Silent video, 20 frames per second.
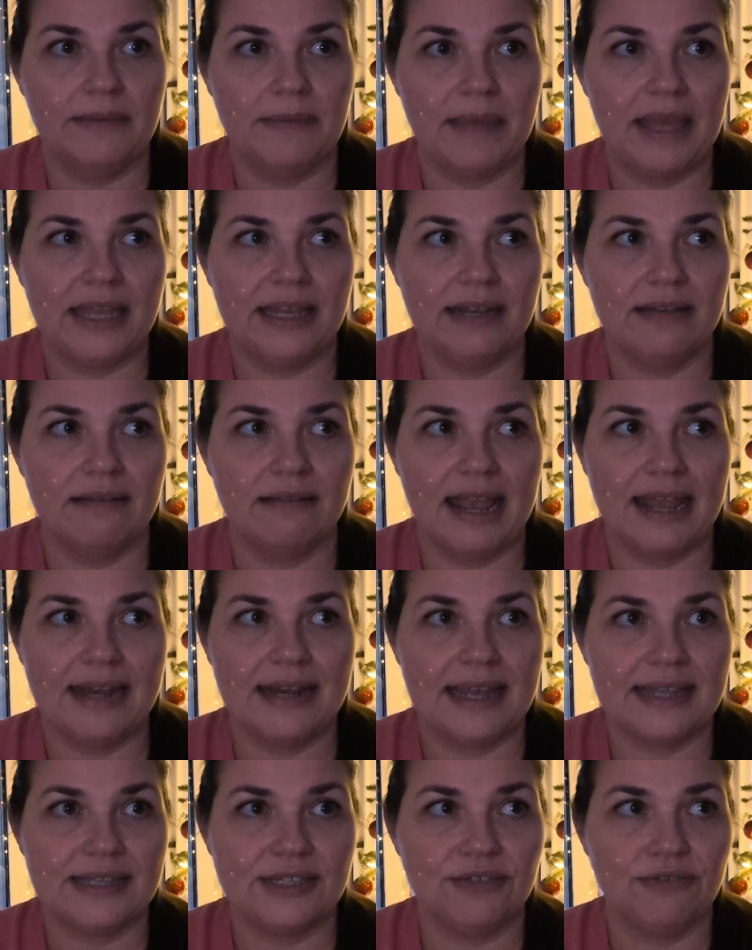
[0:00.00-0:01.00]
And
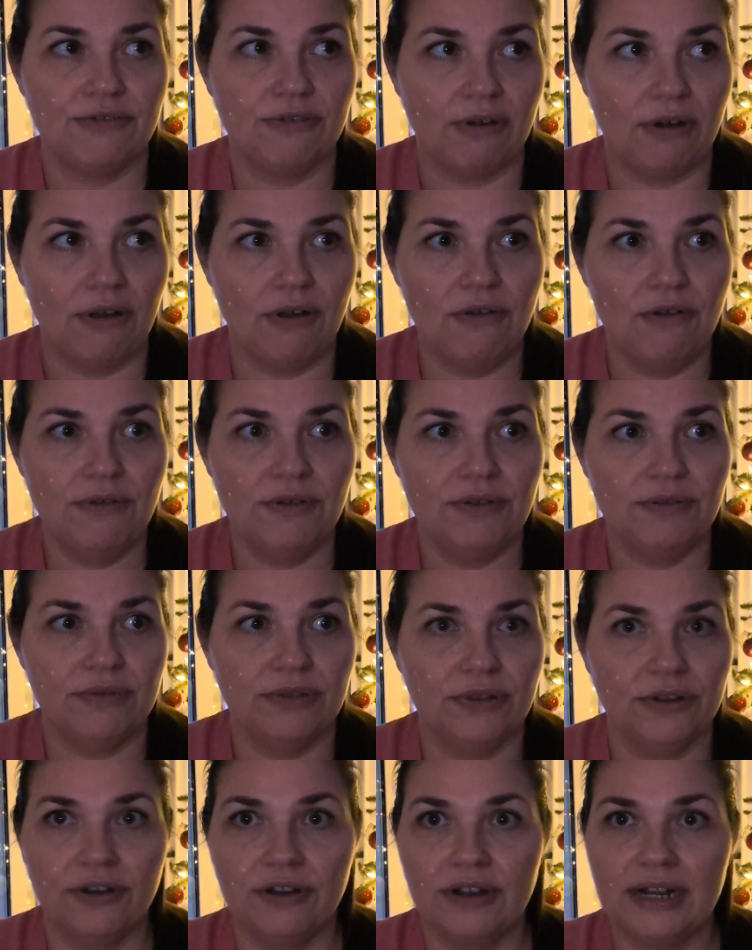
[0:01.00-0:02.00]
as you grow, you
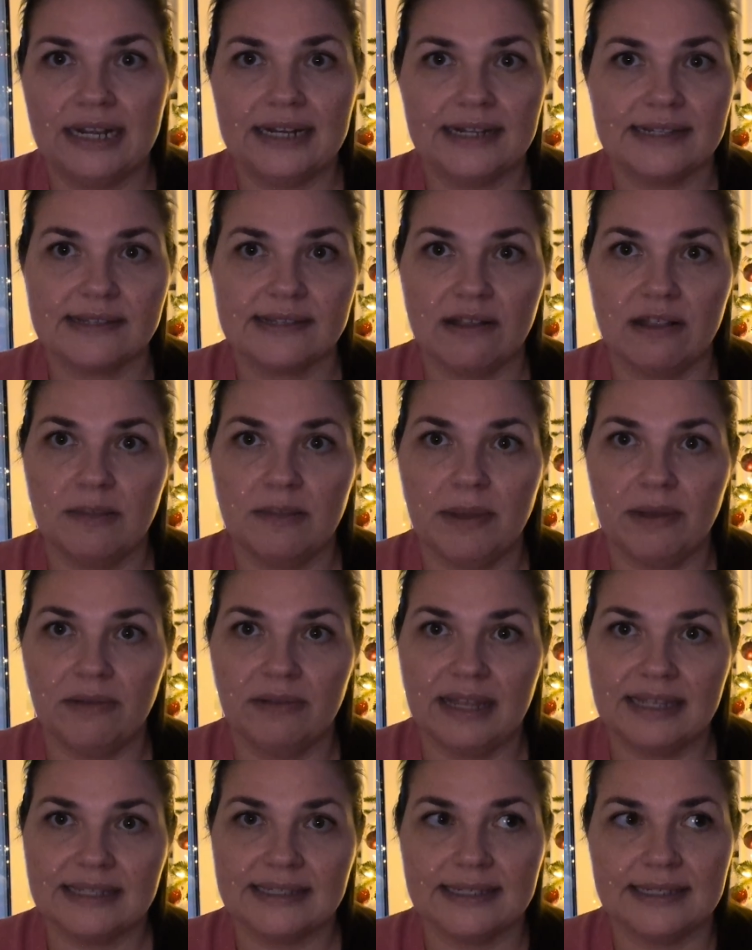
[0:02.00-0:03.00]
learn, and it's all about
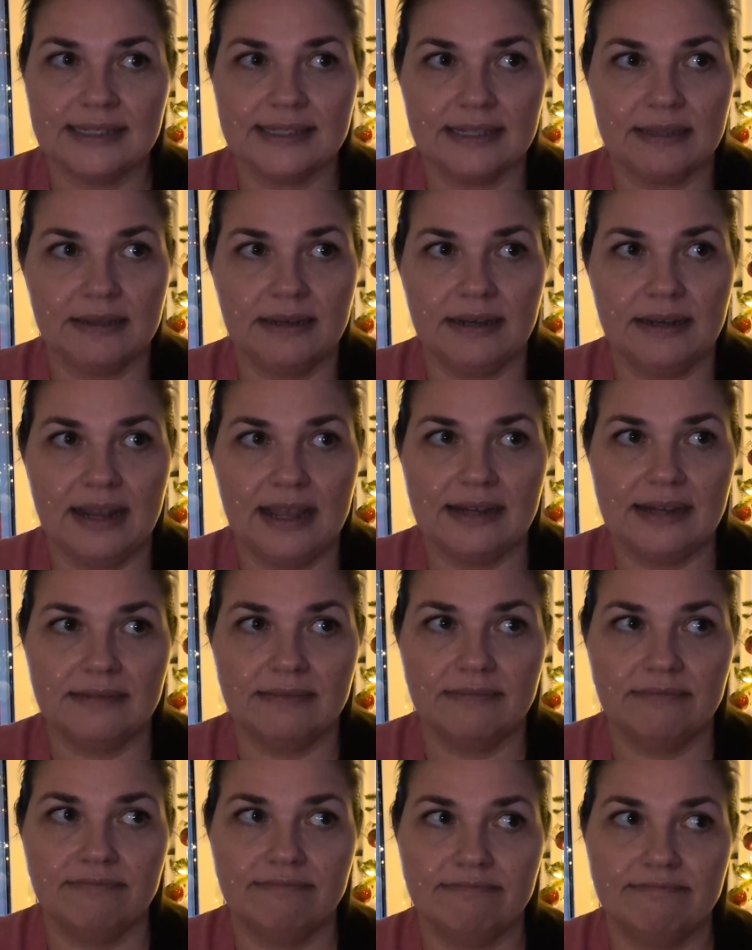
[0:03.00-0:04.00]
lessons, and
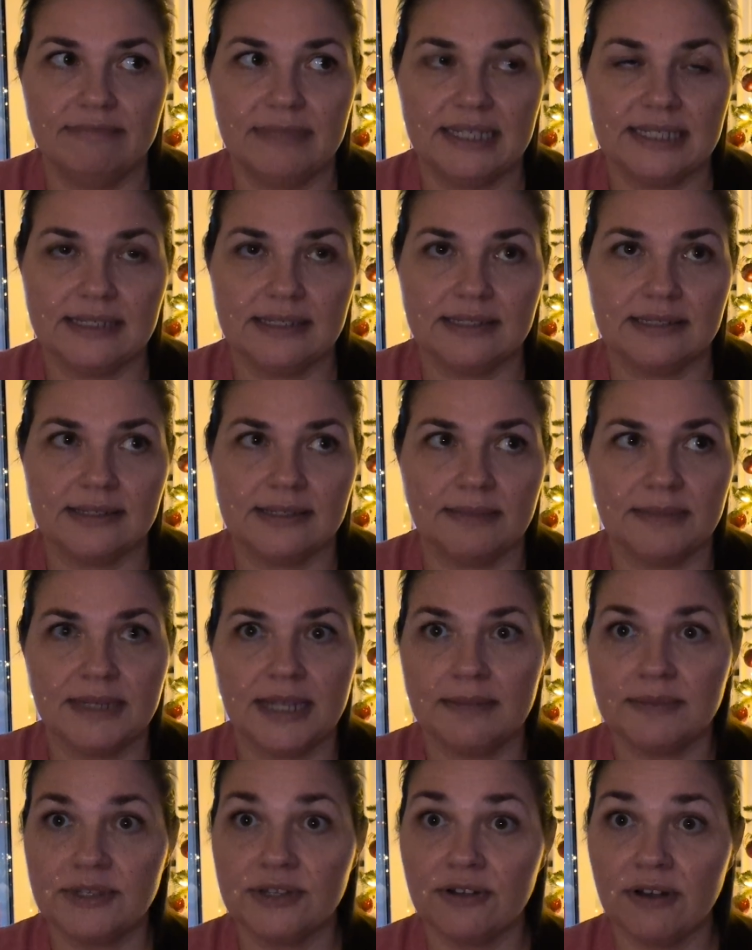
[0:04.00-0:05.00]

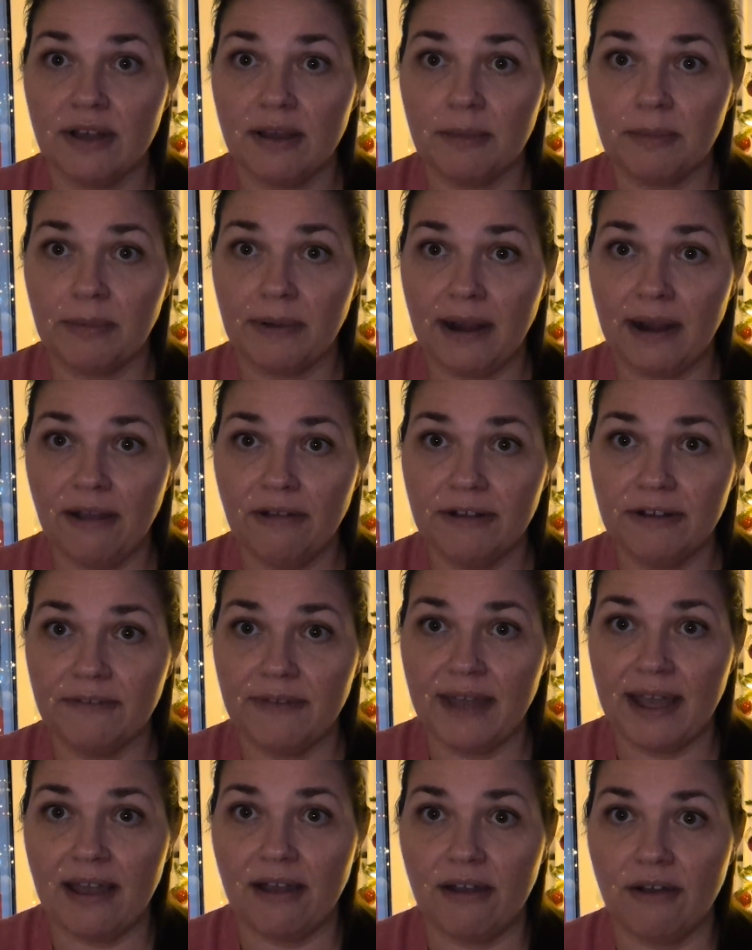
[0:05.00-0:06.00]
sometimes you're not proud of
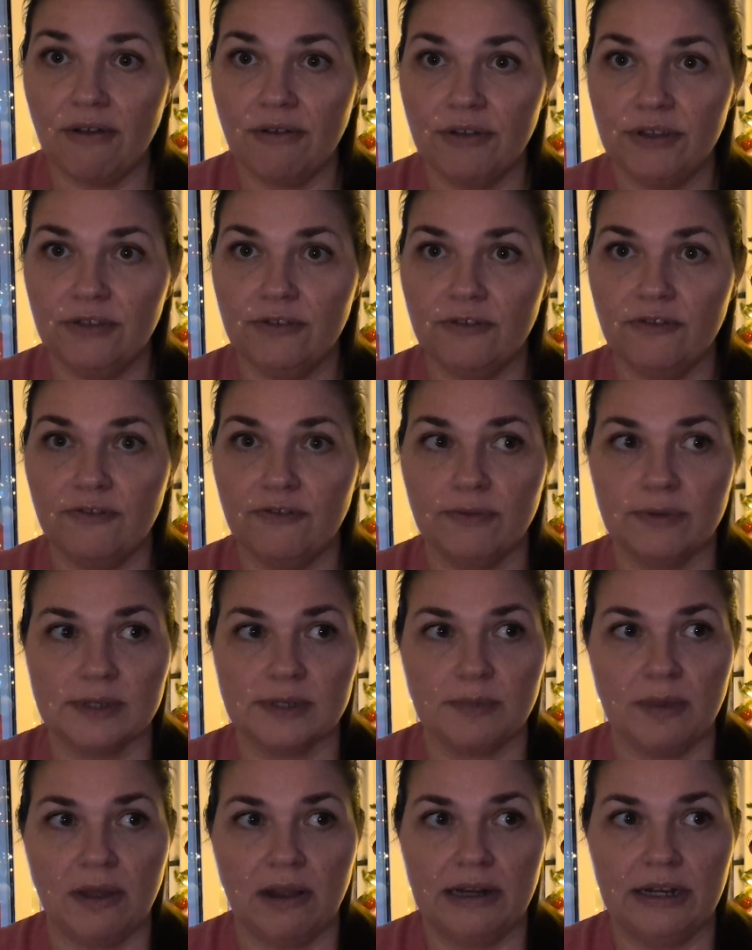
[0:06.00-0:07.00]
how you've
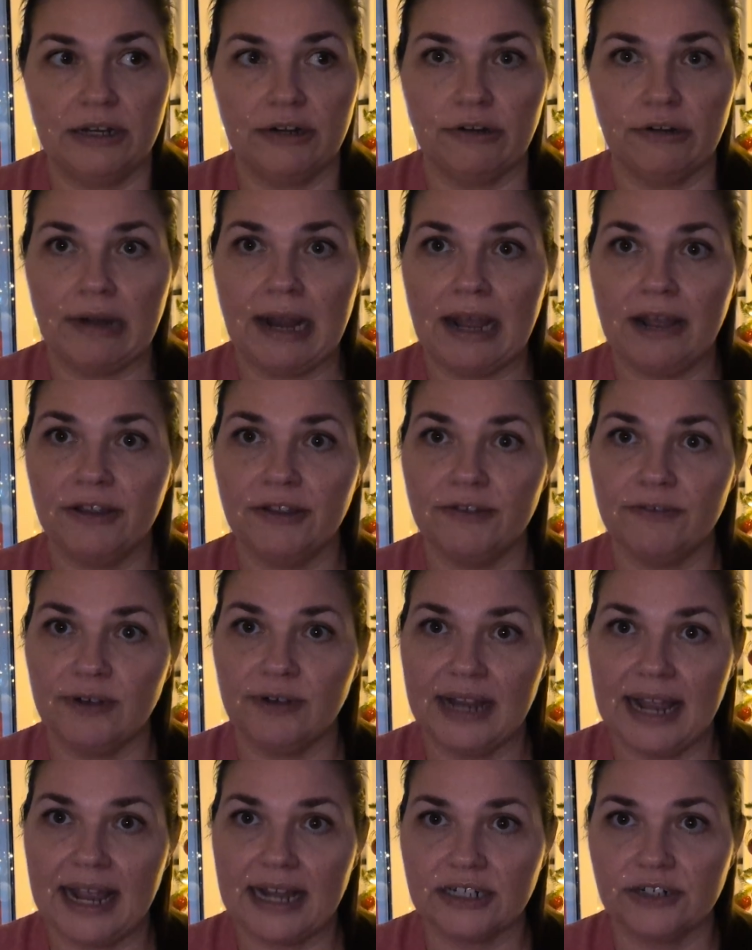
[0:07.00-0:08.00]
responded or how you've
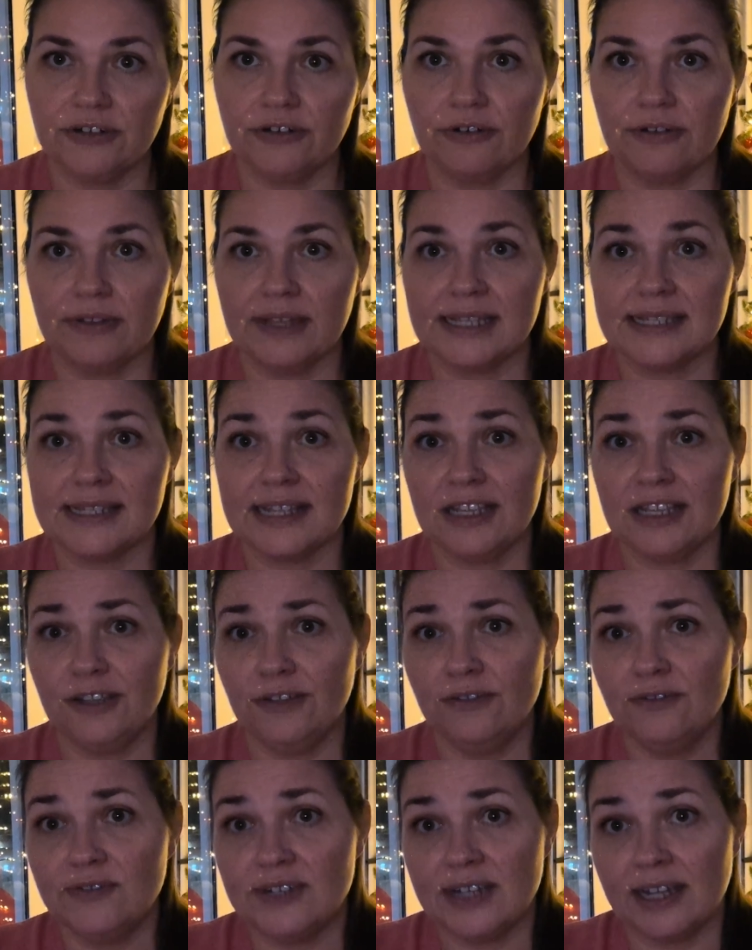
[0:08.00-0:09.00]
reacted or things that
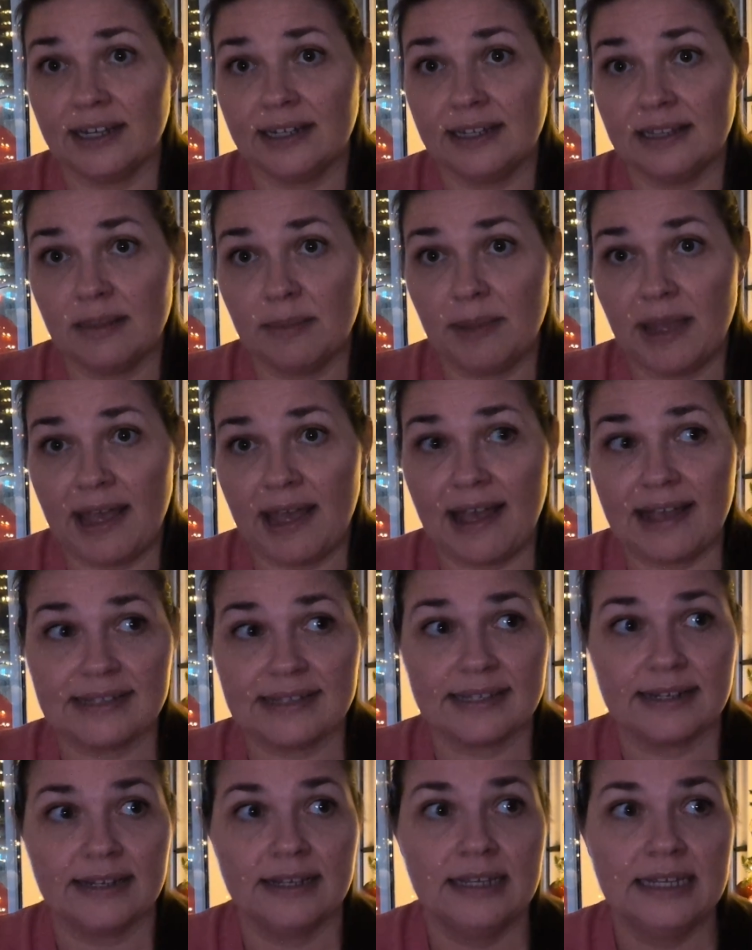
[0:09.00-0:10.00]
you've done in the past.